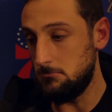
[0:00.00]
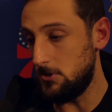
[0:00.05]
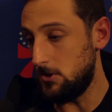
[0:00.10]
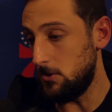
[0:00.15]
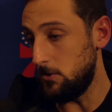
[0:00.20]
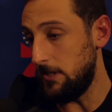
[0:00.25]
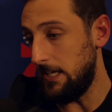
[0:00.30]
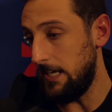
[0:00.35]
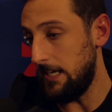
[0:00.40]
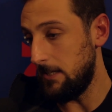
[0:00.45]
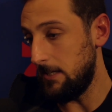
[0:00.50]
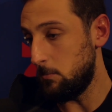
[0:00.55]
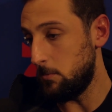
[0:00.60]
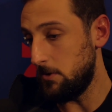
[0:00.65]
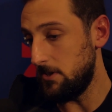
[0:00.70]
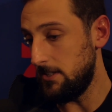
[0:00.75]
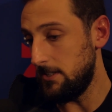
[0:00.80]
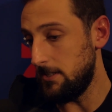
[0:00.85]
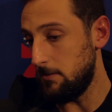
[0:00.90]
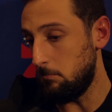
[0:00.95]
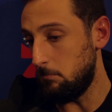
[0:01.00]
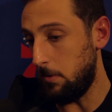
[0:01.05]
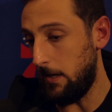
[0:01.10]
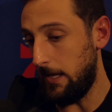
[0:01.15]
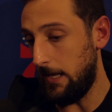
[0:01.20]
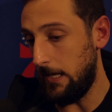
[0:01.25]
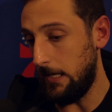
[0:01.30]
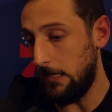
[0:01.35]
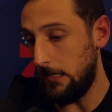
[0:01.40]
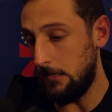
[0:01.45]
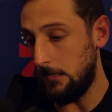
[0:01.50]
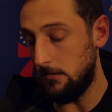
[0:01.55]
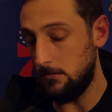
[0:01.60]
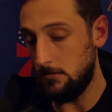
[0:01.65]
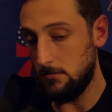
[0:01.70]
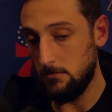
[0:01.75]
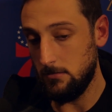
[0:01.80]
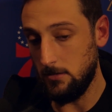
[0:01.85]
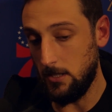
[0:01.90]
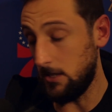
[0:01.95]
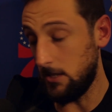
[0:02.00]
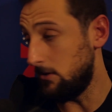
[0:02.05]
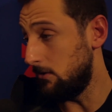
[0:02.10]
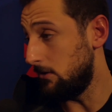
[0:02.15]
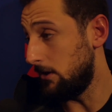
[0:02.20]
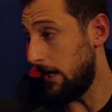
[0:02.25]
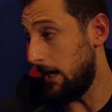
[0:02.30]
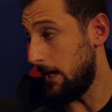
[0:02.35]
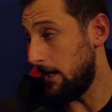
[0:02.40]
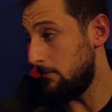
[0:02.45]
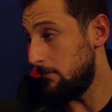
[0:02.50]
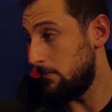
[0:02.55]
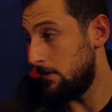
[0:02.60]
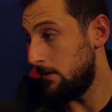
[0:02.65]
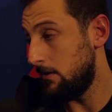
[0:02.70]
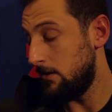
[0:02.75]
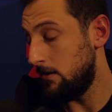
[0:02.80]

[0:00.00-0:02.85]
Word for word: today we didn't play a good game,